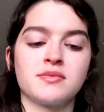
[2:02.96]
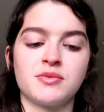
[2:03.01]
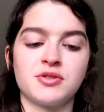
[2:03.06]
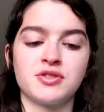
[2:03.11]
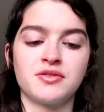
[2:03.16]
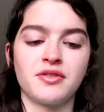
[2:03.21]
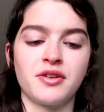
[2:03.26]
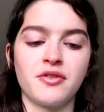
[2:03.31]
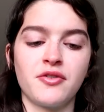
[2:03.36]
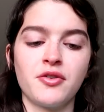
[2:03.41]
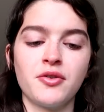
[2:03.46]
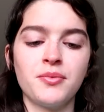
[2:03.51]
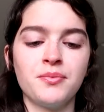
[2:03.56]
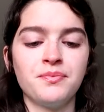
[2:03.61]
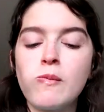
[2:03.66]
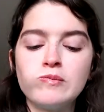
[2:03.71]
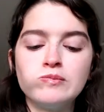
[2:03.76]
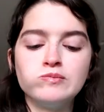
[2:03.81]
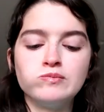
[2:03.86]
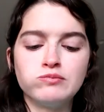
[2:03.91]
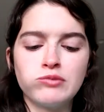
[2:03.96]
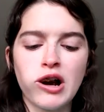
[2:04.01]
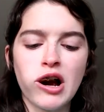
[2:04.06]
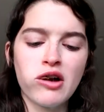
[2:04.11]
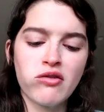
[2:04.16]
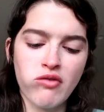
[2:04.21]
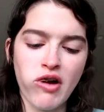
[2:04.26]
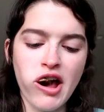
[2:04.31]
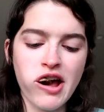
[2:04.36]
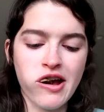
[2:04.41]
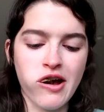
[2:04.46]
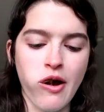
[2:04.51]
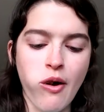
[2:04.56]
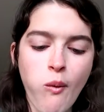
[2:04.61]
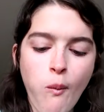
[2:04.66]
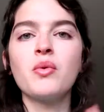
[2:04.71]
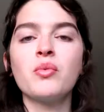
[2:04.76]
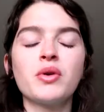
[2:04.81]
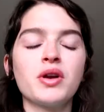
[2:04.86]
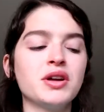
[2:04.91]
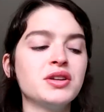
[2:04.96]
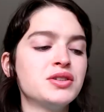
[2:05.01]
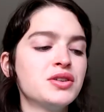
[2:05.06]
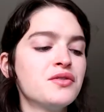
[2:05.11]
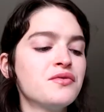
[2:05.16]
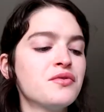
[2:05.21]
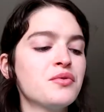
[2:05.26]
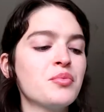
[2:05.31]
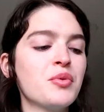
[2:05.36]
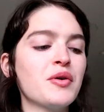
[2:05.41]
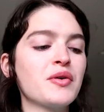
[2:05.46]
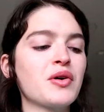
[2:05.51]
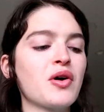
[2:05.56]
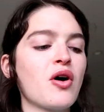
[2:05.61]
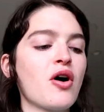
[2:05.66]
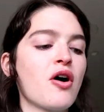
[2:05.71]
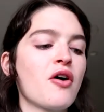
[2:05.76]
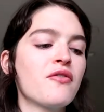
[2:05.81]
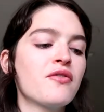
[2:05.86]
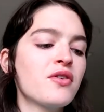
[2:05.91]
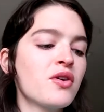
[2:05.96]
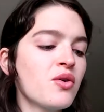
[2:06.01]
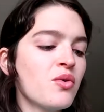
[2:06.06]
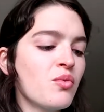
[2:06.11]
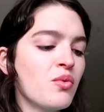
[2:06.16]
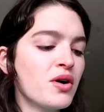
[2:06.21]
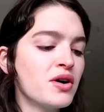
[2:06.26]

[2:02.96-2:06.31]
this much flavor. But I like it. And what I did for my coffee